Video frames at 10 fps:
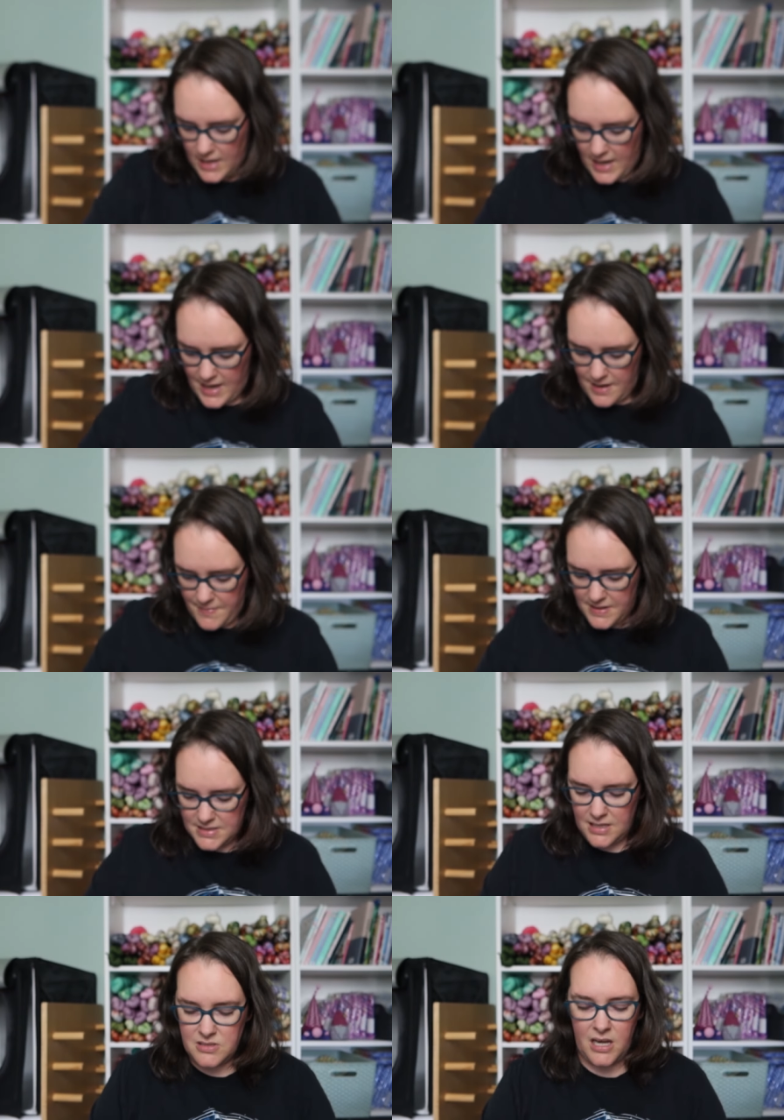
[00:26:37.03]

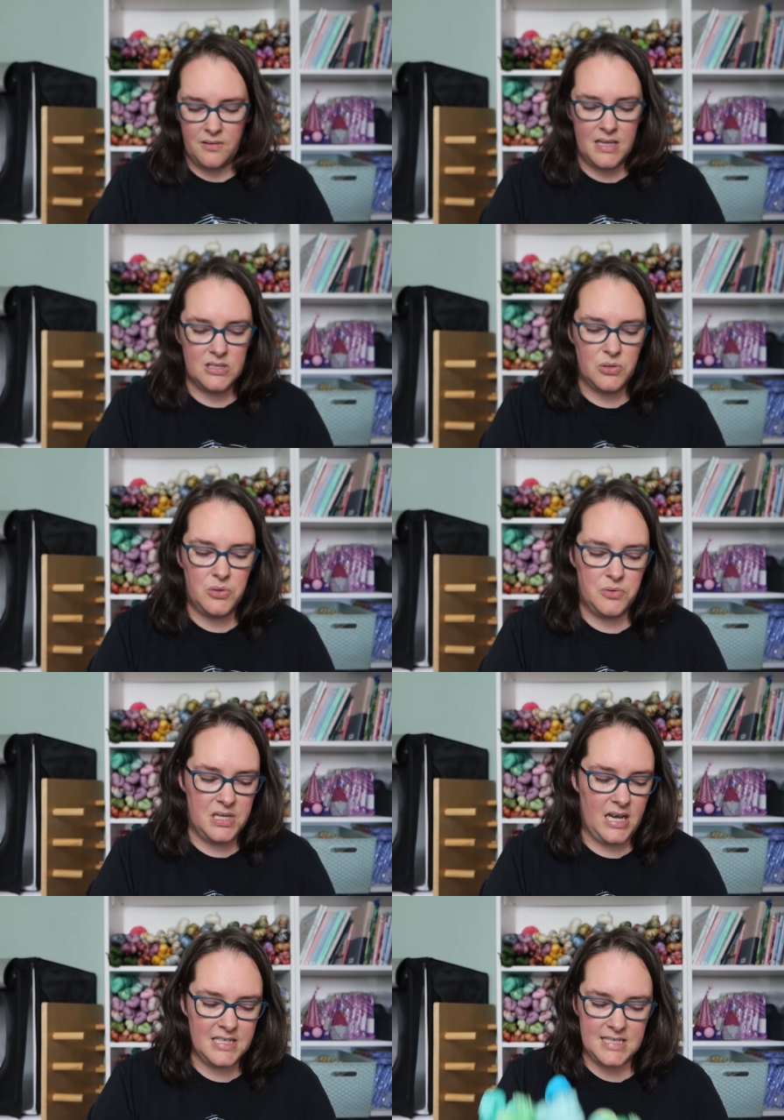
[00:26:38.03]
So don't these all,
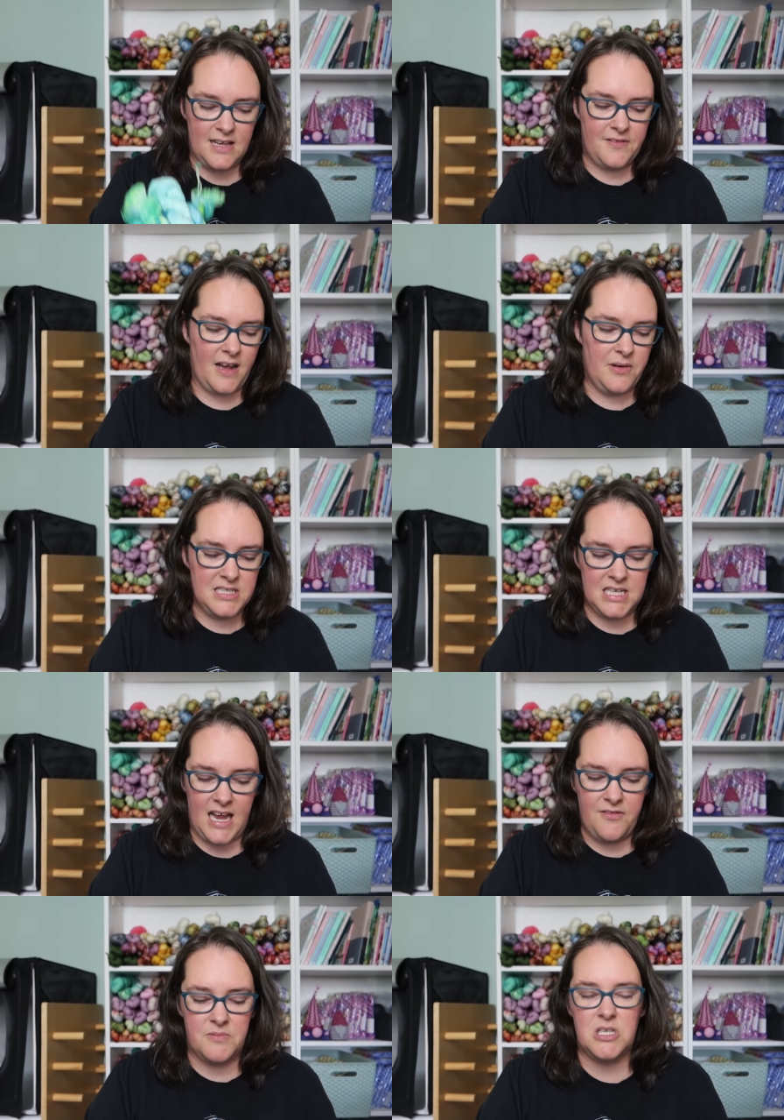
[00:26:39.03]
I just loved how when she
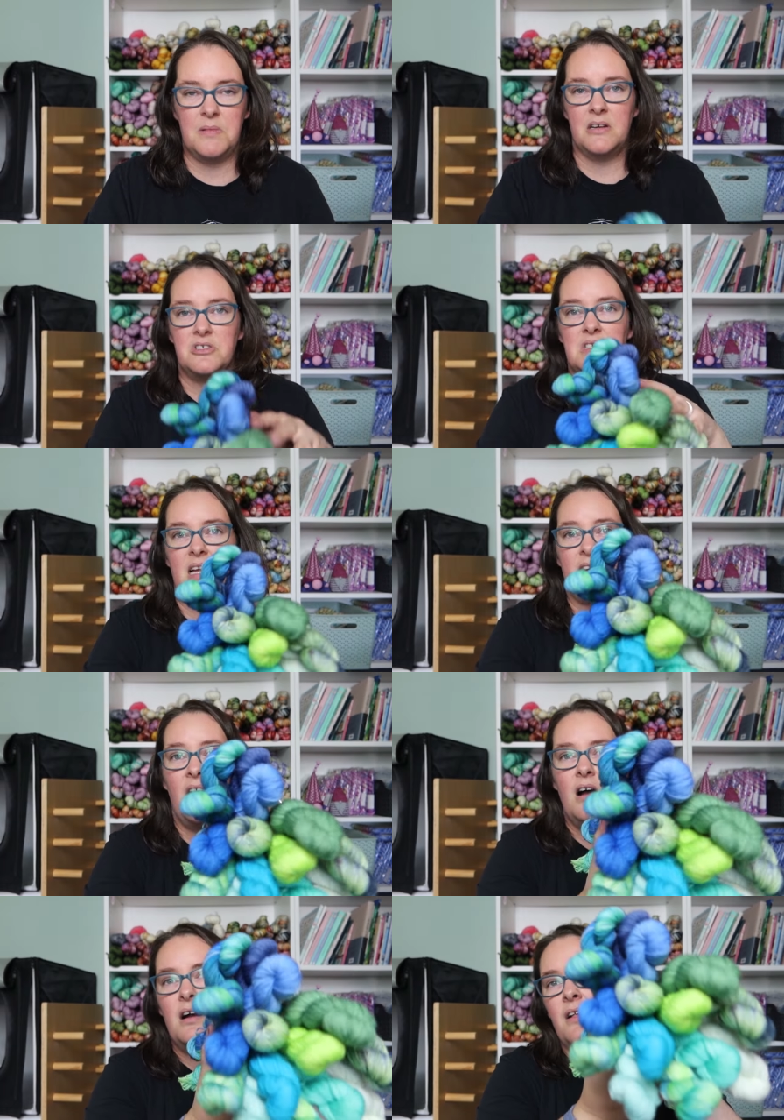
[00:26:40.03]
gave them to me, I was just like,
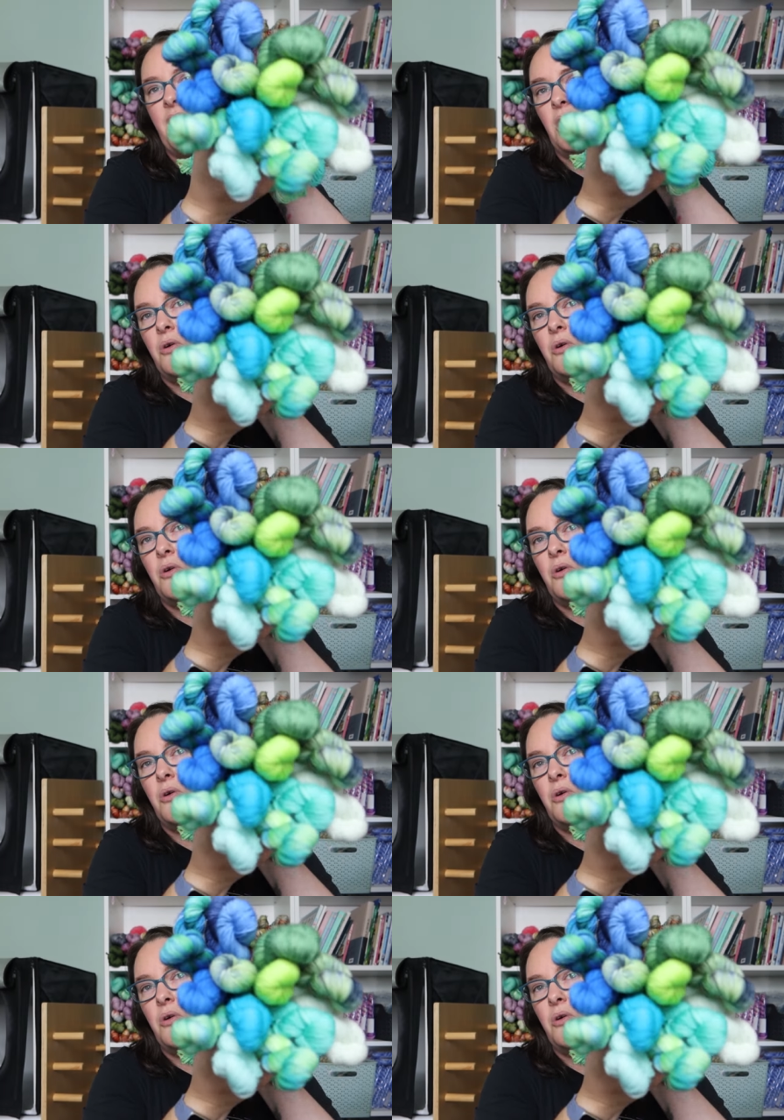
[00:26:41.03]
oh, they